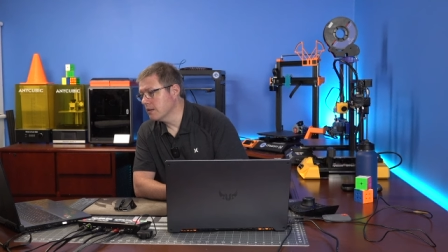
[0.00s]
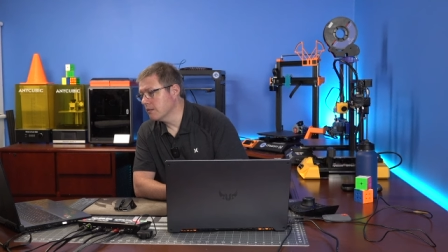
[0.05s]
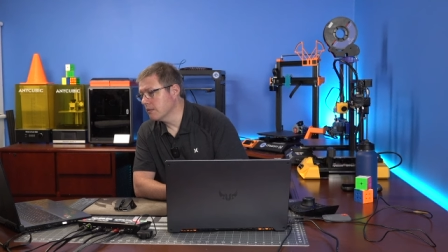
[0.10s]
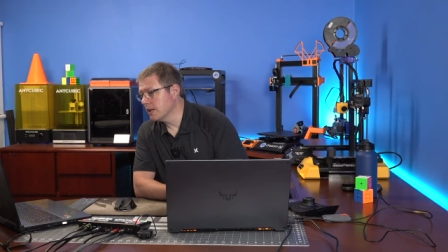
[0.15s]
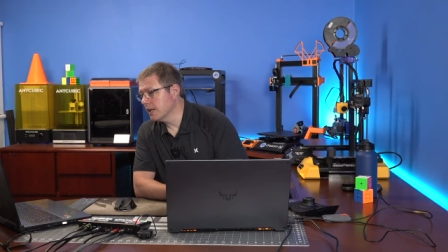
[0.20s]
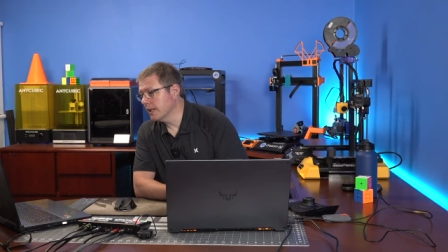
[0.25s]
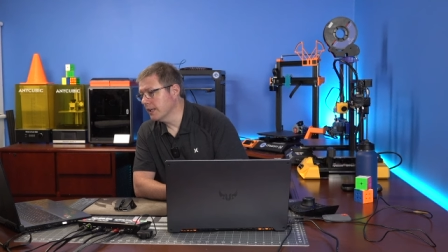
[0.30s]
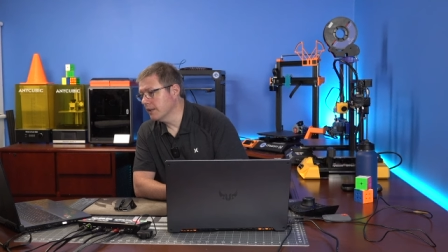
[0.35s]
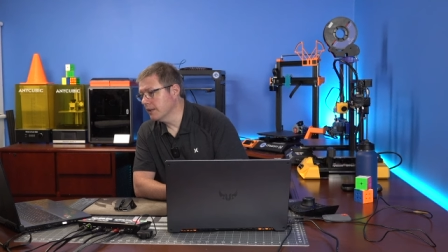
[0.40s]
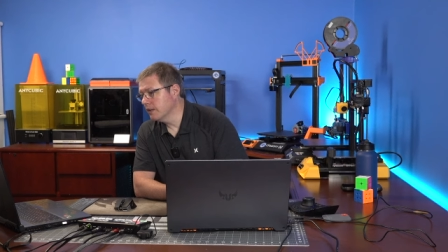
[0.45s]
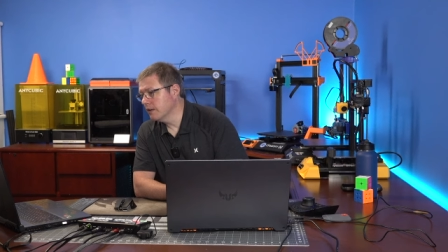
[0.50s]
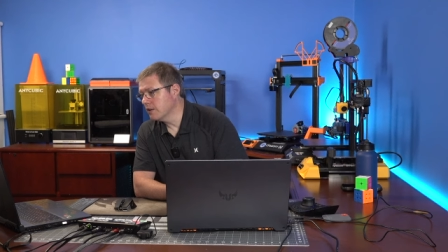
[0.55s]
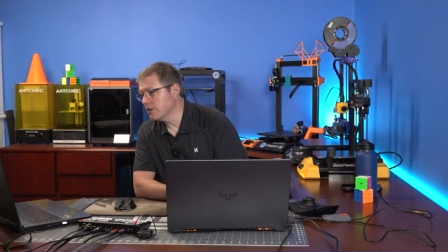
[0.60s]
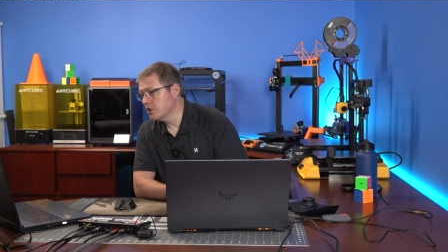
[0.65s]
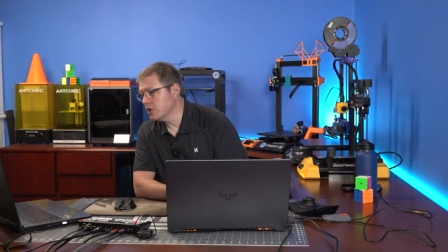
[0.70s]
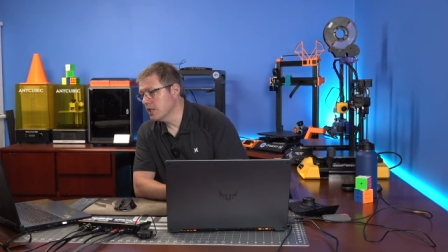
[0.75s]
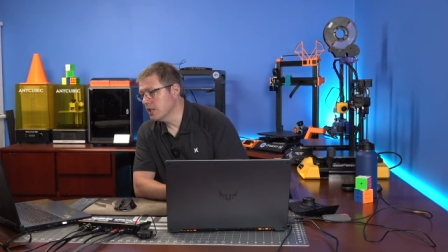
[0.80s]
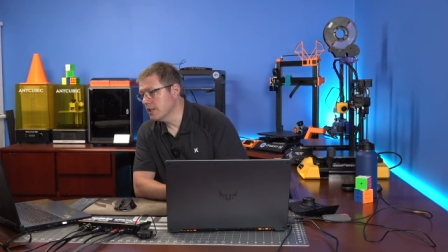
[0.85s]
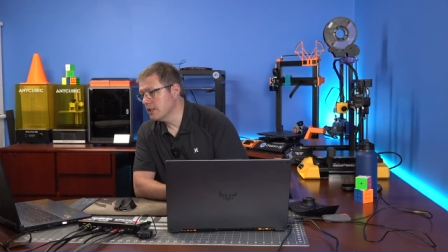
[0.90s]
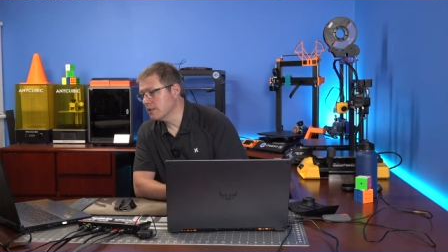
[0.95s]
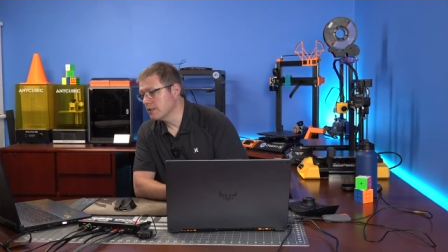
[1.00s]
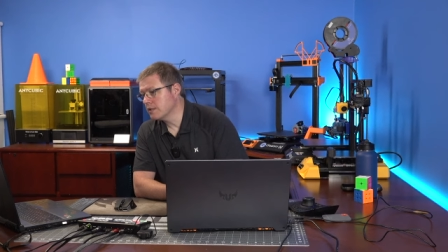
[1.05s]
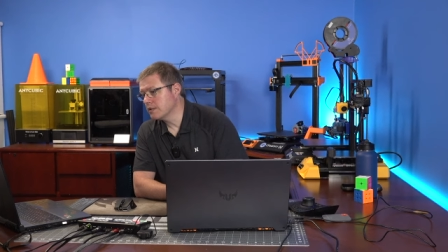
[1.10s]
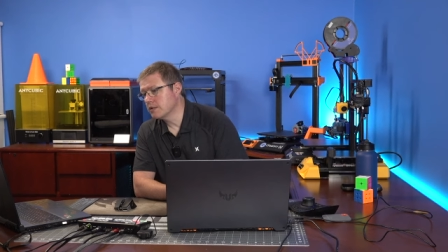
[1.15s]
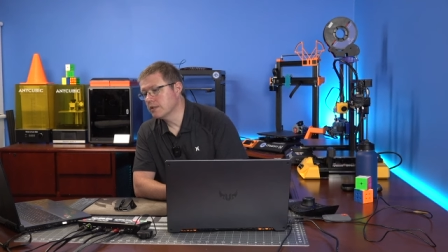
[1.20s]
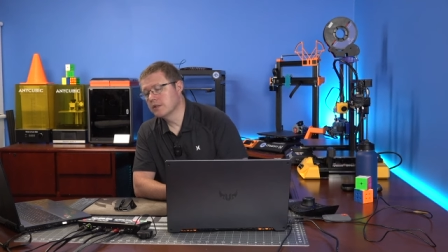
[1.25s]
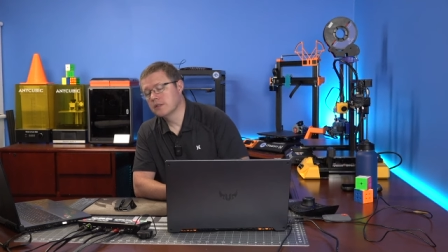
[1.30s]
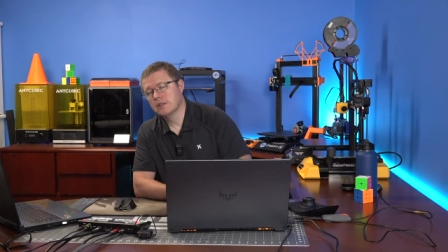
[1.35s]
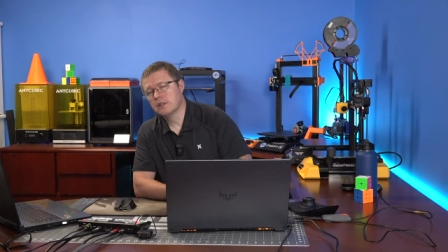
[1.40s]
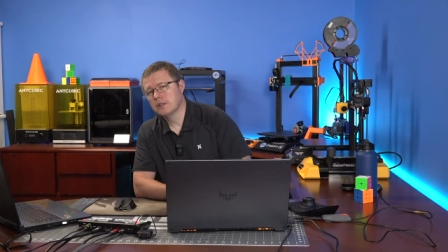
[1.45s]
Ray. You're a genius.
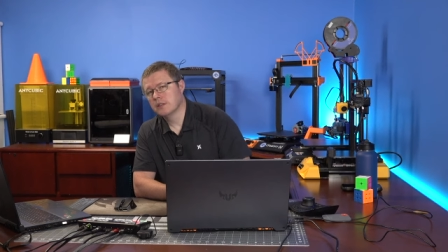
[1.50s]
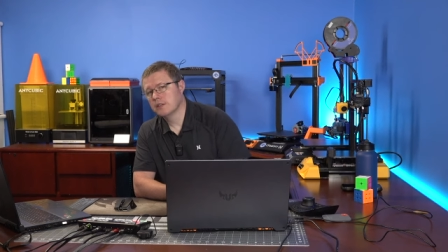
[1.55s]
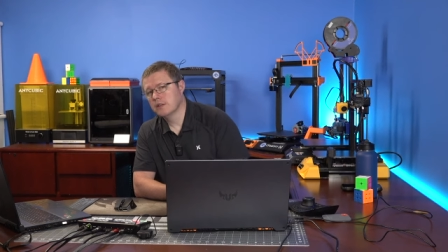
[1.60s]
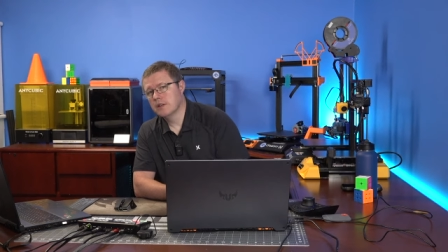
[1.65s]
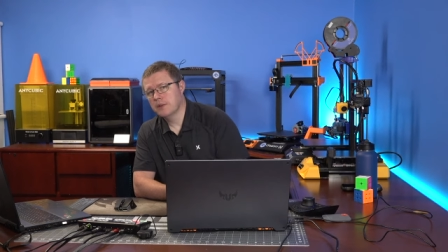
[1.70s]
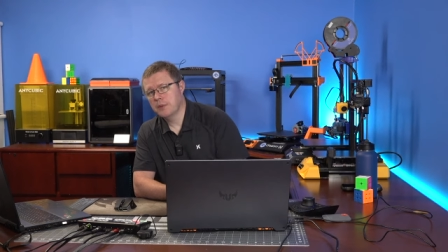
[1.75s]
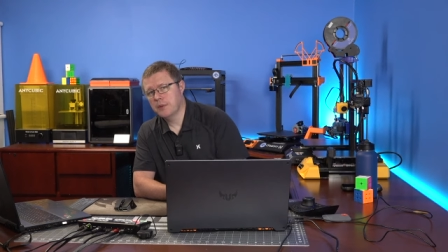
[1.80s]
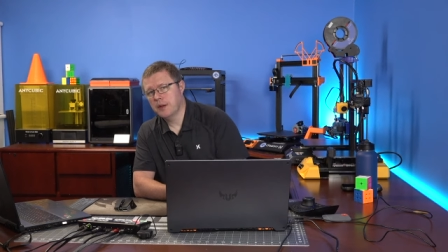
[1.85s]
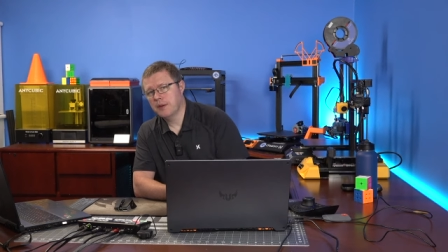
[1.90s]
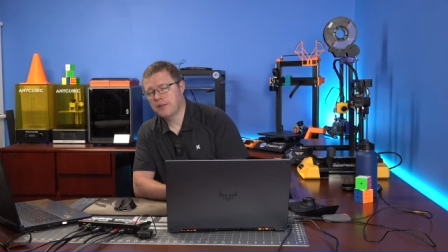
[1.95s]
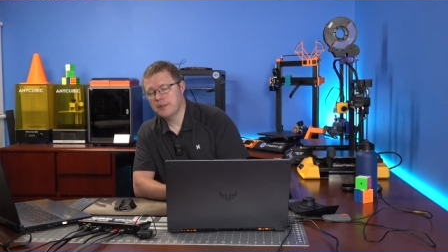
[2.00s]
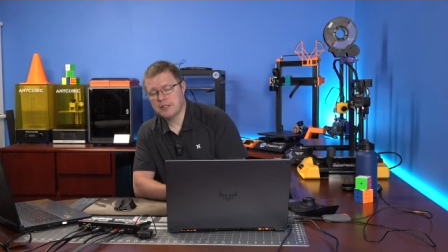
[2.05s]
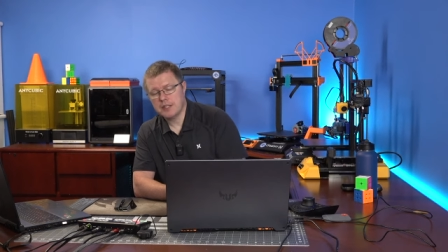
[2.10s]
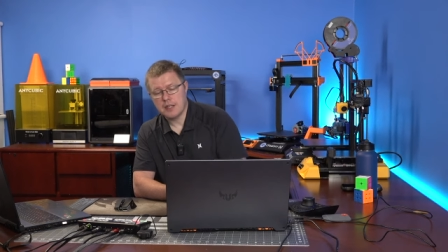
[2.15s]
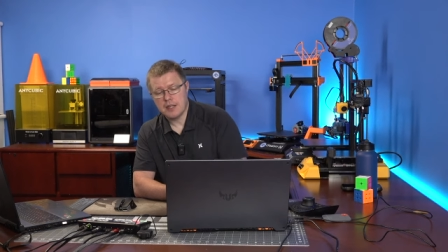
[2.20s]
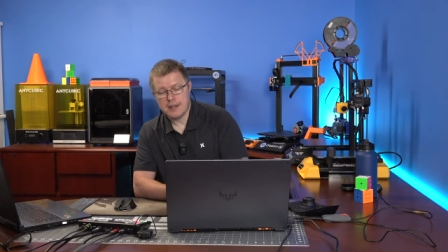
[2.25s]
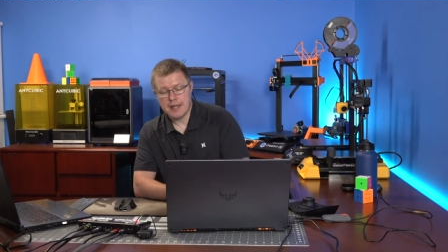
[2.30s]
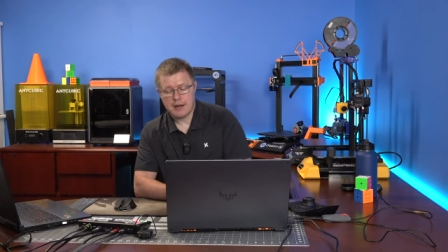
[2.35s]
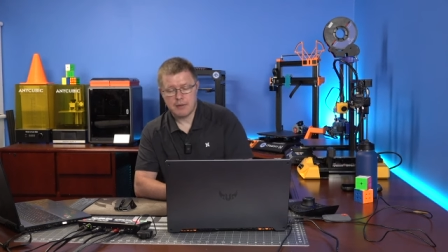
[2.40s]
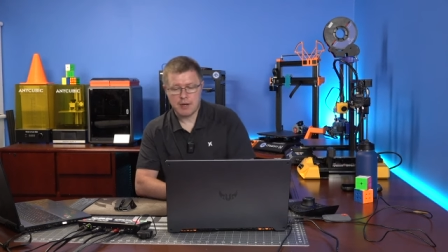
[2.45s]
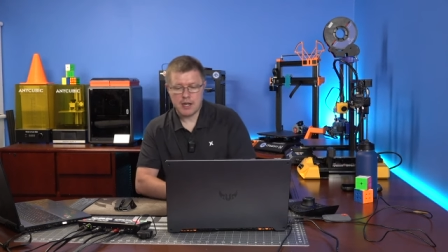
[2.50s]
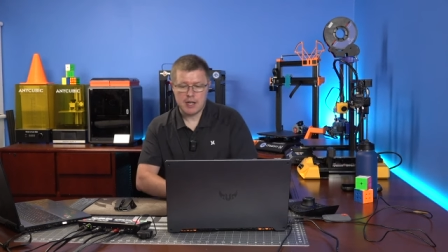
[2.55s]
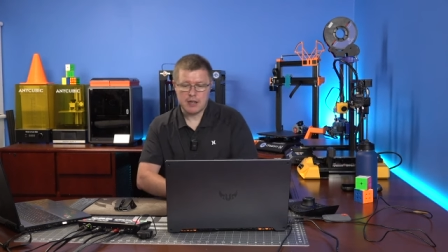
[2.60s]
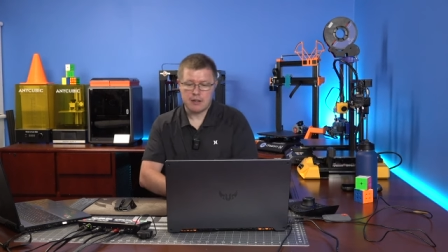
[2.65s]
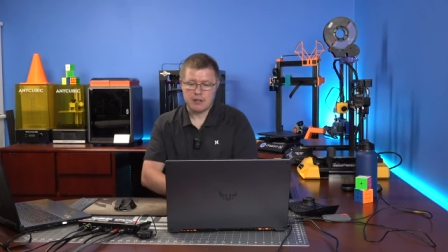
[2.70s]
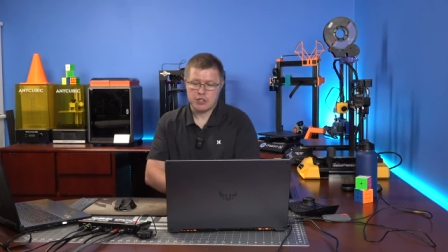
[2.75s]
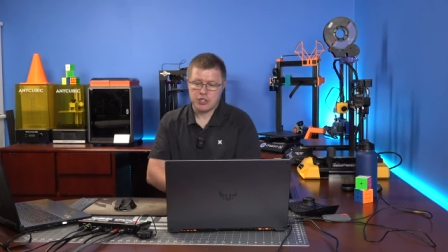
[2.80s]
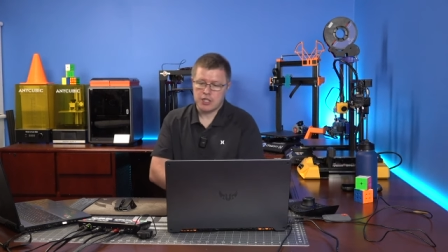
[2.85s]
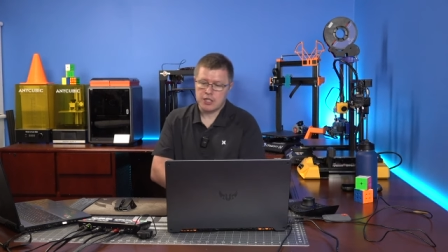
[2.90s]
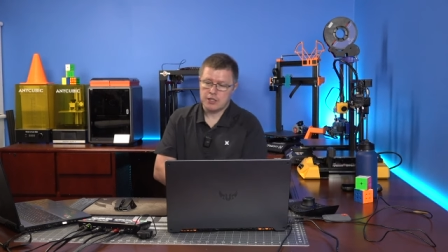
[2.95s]
Let me ever tell you that, Ray? You're
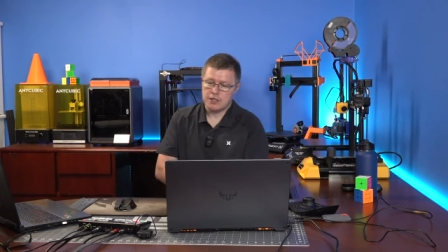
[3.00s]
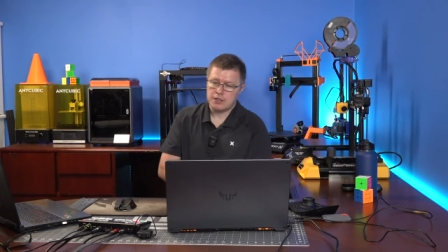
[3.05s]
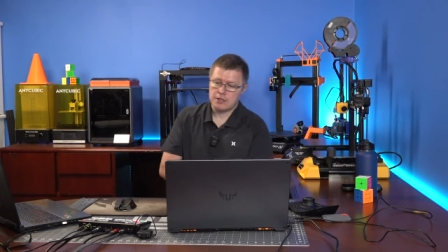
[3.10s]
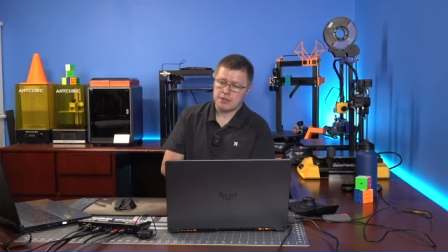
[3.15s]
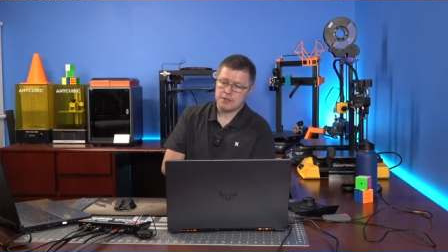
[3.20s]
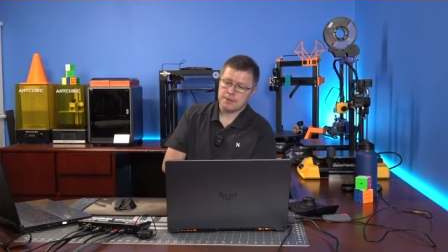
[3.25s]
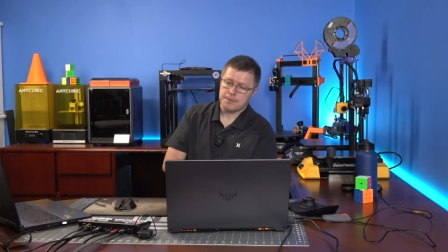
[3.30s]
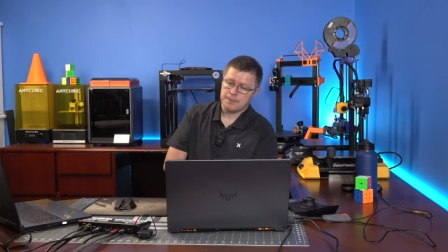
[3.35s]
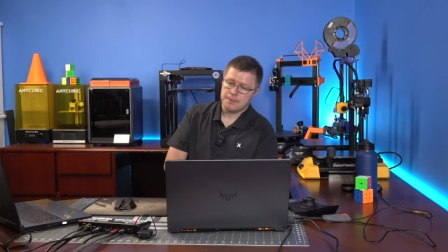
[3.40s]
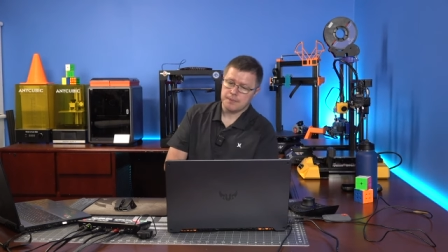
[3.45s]
a genius.